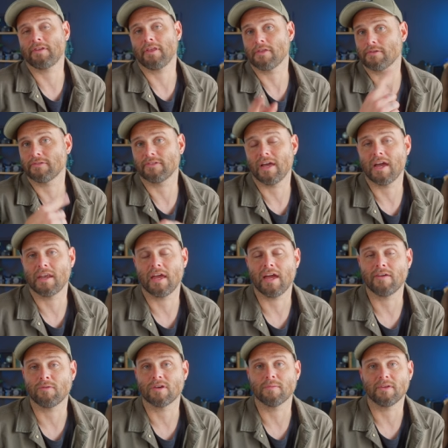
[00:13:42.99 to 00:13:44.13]
On the other side, I
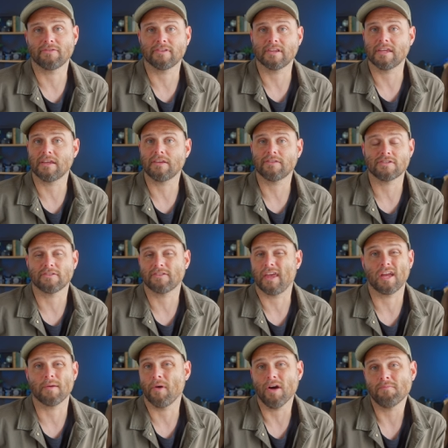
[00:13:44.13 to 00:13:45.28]
have one of my slings. I just hang
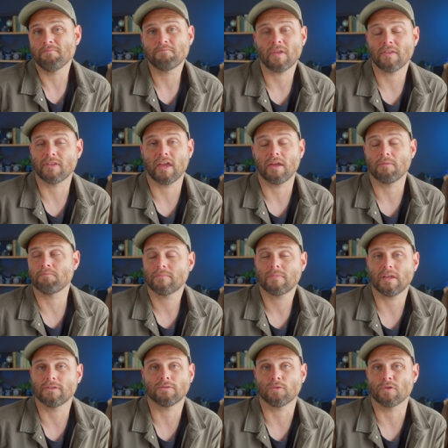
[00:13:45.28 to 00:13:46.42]
them on and they
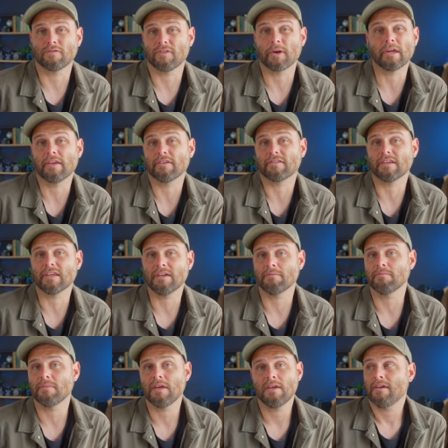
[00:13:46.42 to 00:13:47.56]
get stored very easily and